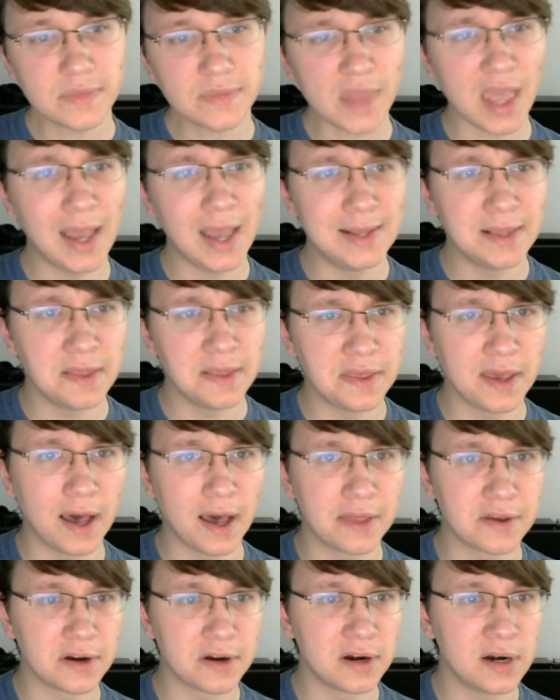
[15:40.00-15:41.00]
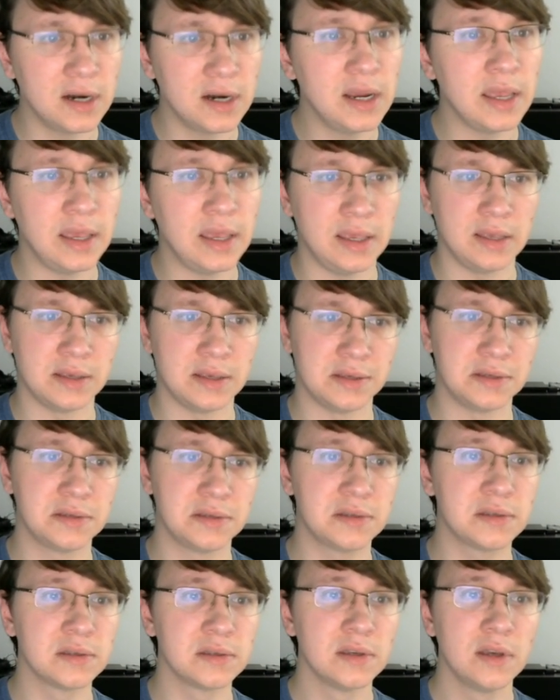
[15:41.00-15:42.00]
then the other
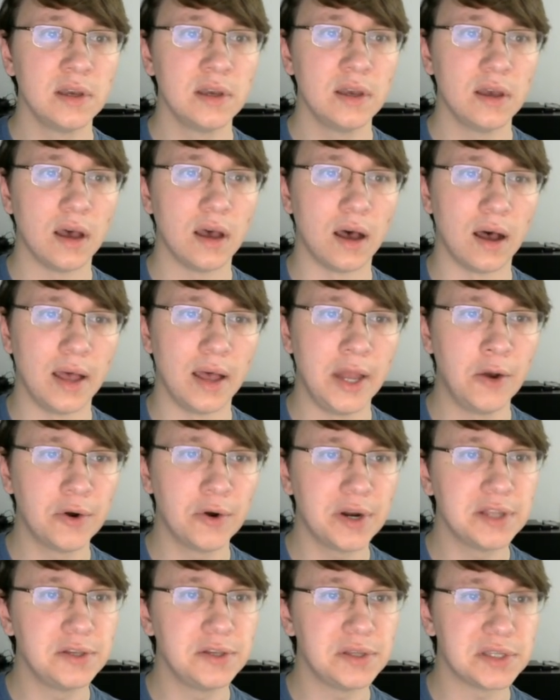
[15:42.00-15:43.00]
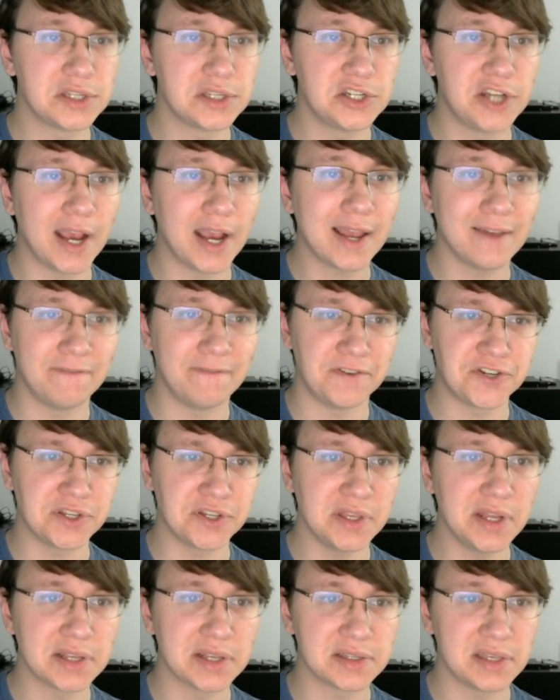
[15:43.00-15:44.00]
is, in order to do this check
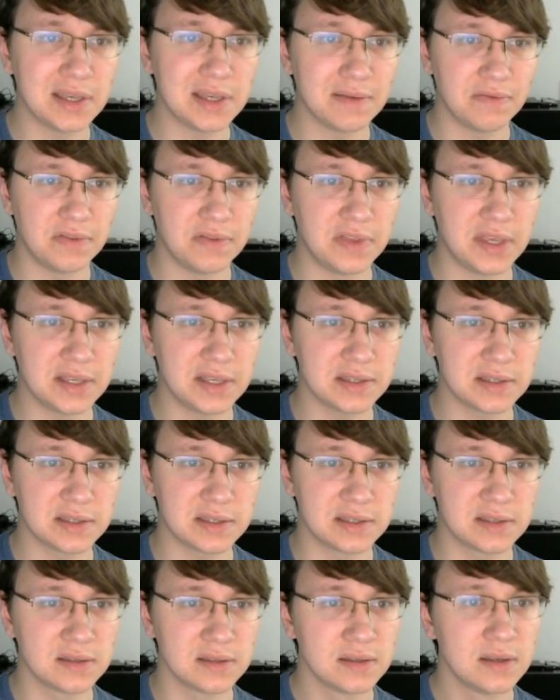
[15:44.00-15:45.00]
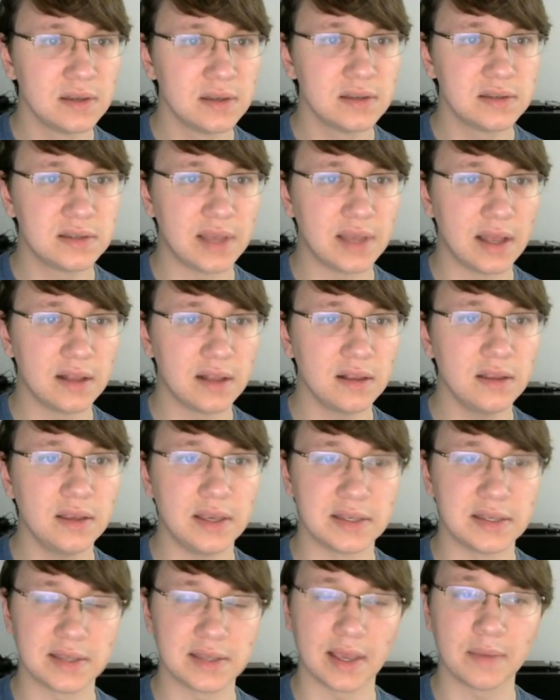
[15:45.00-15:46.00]
efficiently to see if this cell
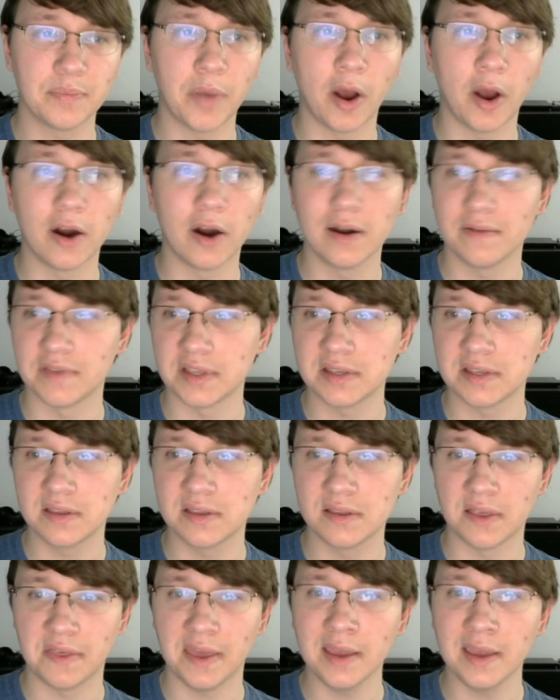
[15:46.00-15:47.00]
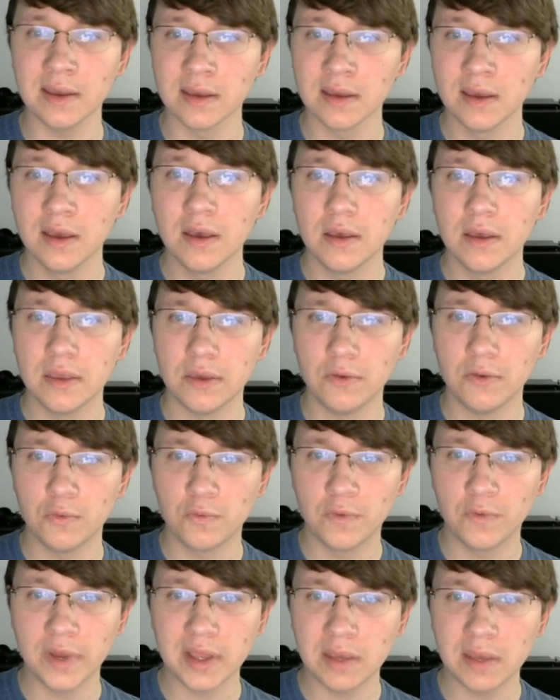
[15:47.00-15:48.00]
is like part of the thing, you
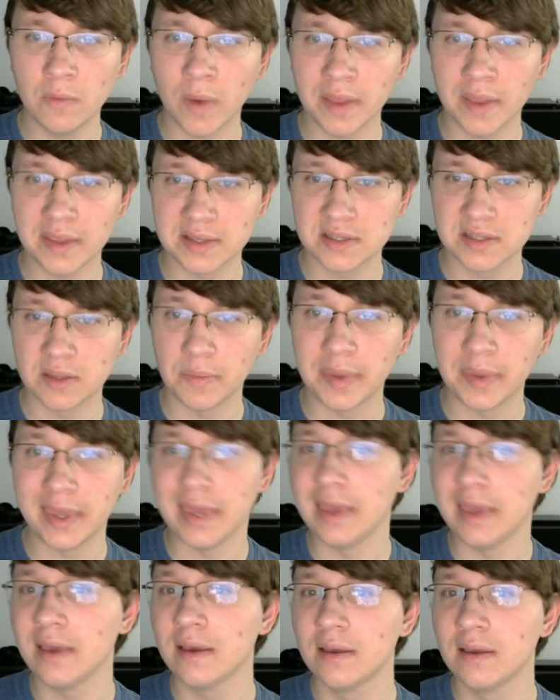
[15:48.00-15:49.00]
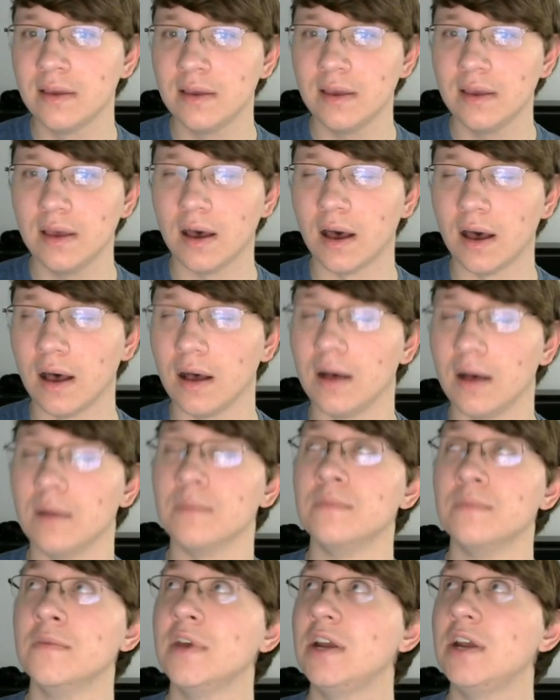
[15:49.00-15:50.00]
really want this to be,
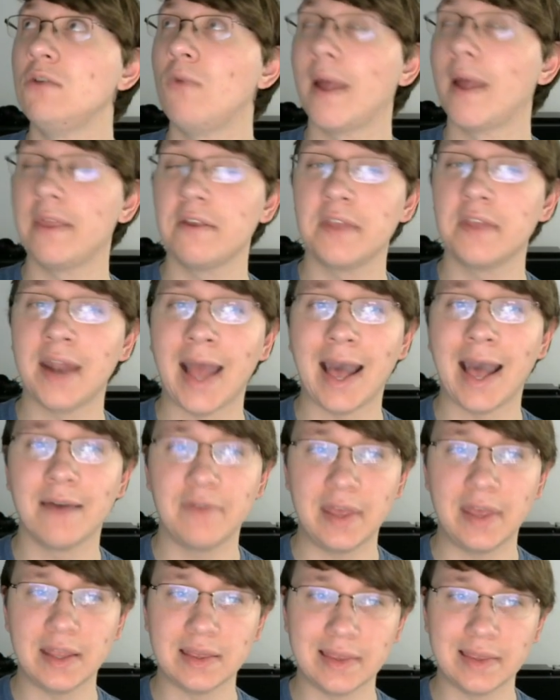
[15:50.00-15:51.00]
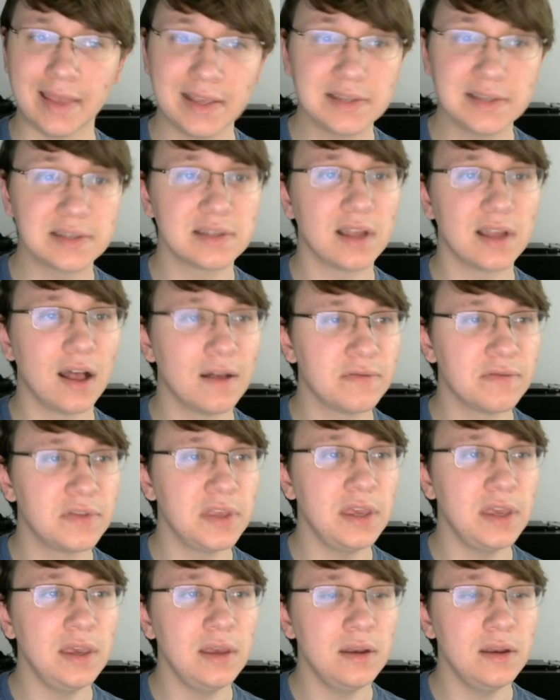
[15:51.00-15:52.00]
rather than have a list of
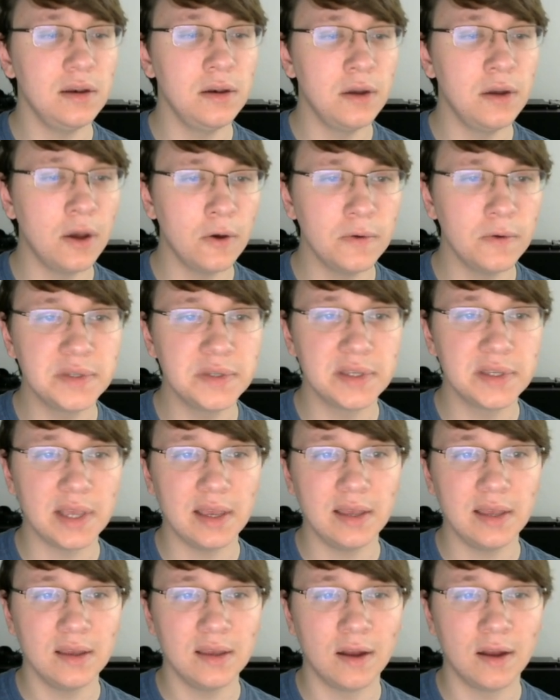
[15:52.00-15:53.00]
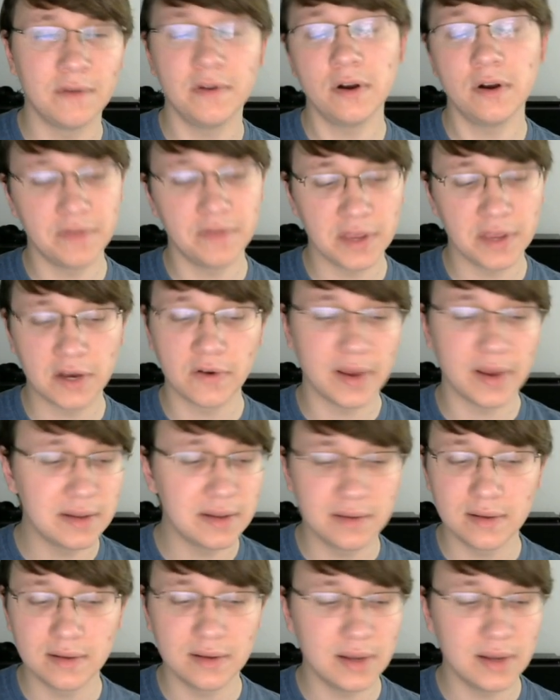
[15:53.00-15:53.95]
the nodes or the grid,